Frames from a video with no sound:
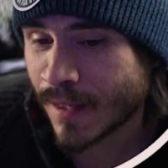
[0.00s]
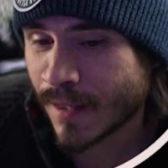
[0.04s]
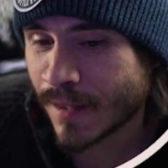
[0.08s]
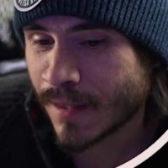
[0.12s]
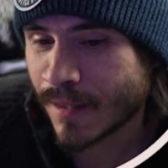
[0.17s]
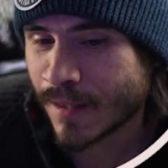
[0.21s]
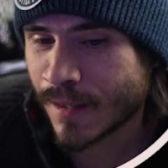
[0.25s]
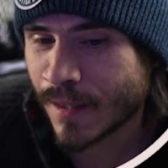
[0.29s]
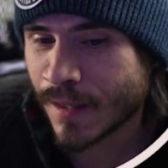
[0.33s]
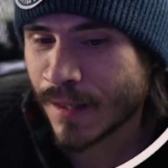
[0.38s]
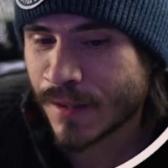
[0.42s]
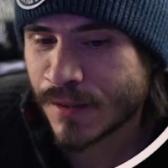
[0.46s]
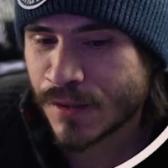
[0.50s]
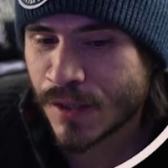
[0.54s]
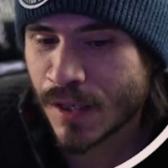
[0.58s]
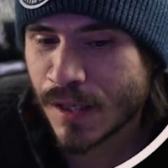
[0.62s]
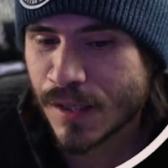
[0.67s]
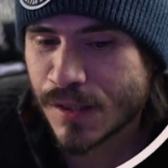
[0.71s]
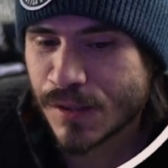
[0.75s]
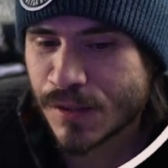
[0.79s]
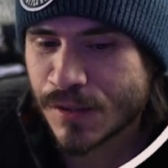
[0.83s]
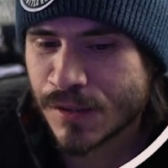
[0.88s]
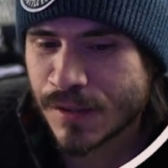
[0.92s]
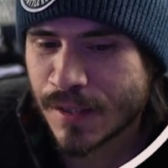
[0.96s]
And it
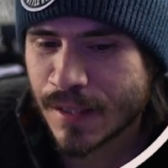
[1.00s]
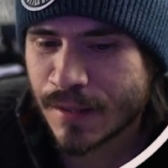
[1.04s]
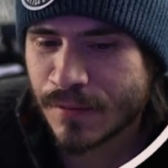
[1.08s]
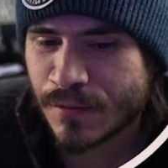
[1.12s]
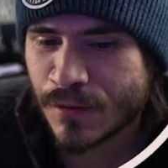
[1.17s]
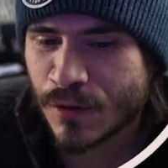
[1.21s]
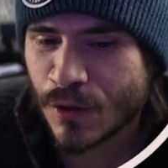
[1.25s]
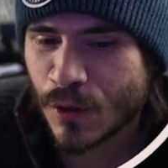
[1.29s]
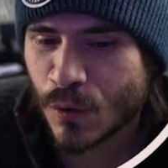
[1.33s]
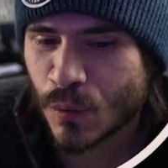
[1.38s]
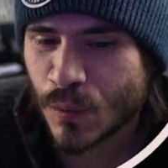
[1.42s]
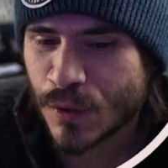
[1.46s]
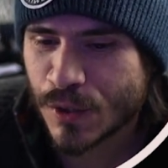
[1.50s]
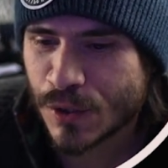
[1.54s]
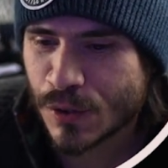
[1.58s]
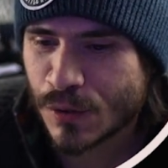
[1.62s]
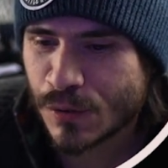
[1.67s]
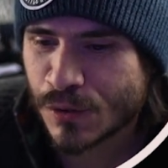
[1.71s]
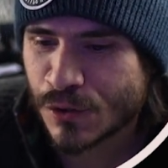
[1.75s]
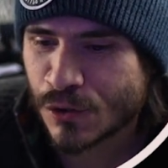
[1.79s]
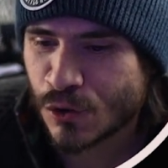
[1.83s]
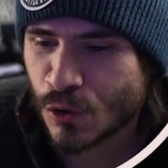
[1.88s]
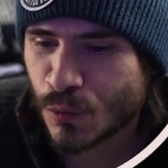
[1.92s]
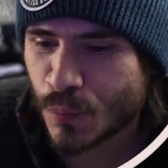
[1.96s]
does, even though we
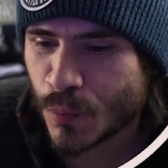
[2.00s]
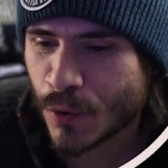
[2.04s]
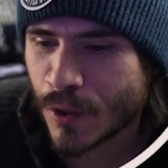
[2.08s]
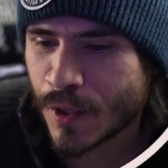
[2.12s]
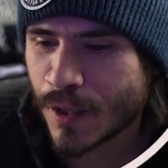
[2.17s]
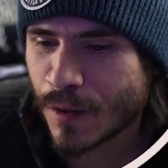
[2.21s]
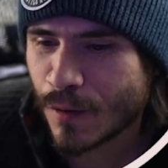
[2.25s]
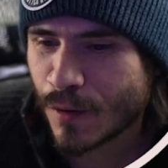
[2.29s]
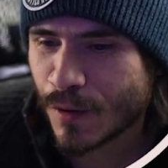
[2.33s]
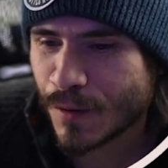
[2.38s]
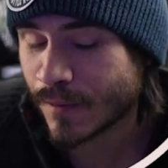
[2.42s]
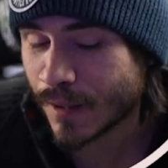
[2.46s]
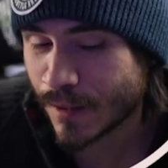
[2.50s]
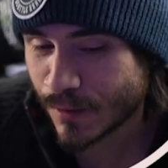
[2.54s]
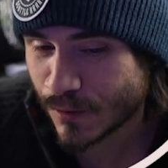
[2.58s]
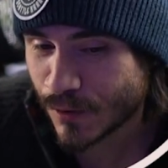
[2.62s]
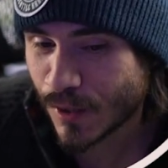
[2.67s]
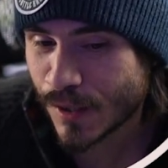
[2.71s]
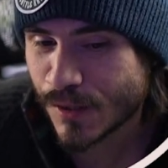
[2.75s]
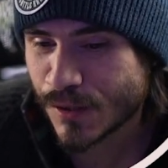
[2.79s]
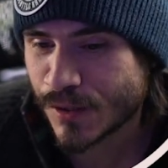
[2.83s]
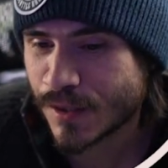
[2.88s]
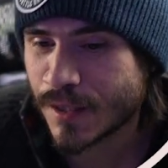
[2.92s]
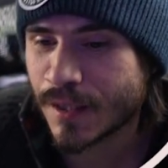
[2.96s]
use superhero, it
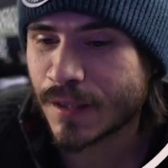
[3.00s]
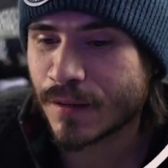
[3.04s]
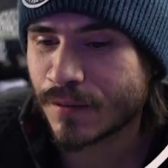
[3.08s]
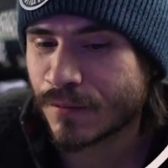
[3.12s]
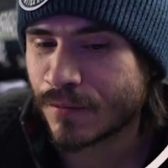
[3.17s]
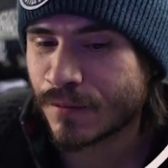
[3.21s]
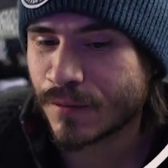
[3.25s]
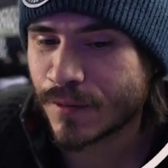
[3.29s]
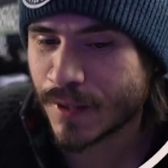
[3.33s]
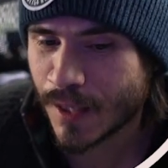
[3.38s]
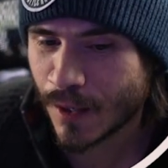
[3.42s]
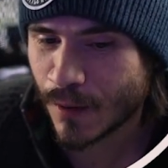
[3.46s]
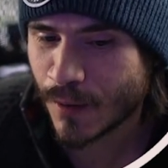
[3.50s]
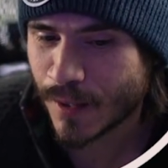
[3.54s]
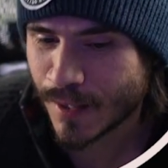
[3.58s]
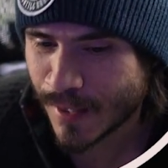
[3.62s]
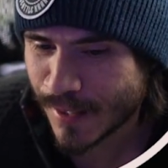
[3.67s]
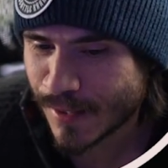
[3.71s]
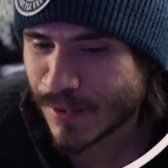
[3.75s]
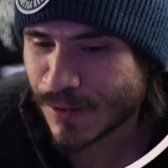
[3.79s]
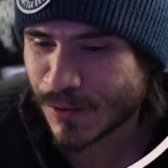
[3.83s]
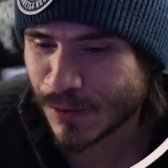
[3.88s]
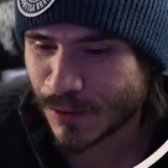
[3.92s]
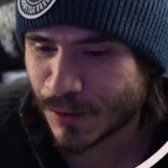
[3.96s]
does give Gary
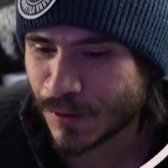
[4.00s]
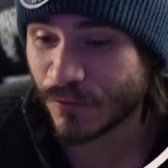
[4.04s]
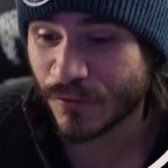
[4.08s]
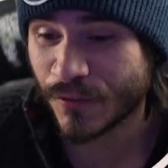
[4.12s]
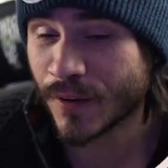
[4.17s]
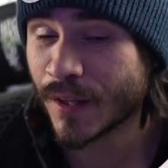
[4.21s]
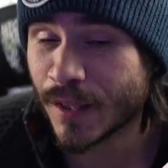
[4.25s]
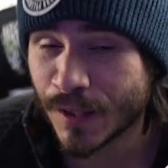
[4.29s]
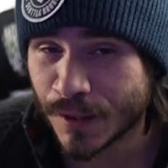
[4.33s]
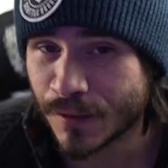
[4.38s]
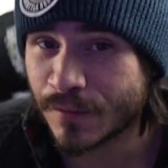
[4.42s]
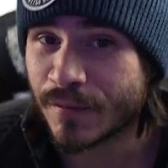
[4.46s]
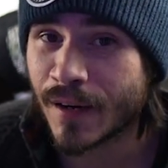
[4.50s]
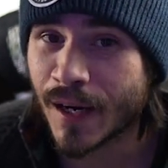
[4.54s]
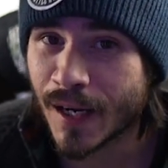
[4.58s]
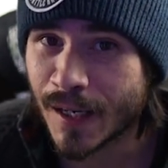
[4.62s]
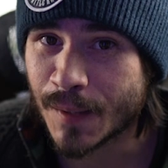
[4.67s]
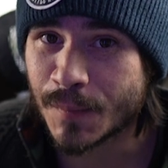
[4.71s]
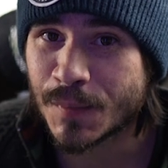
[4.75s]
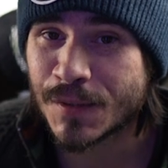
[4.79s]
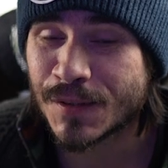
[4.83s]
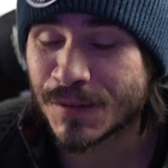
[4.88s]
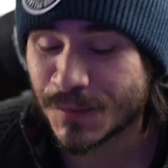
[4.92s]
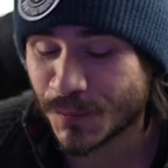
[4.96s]
Gensler villain
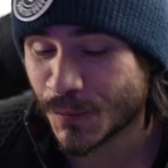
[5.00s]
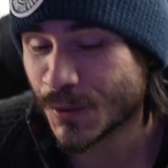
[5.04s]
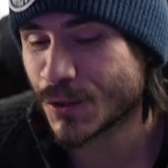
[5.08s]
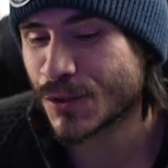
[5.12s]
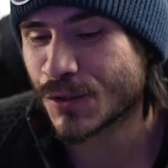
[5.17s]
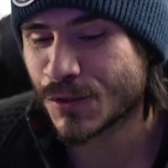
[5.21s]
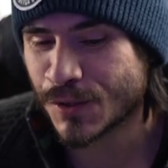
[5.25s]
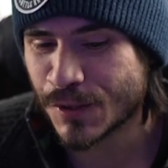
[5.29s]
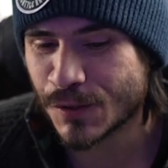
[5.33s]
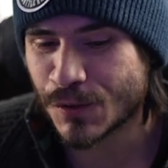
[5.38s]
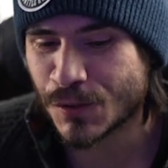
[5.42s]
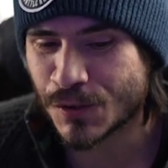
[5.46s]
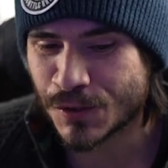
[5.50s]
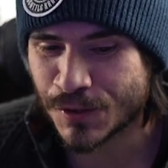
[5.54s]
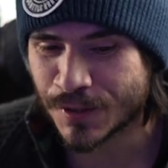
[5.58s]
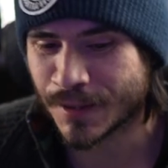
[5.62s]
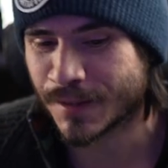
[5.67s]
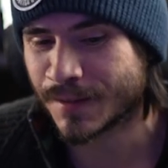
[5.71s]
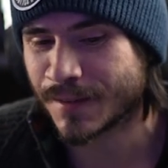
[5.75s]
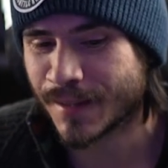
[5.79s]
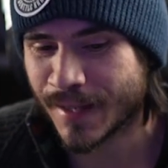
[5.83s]
vibes, which is interesting.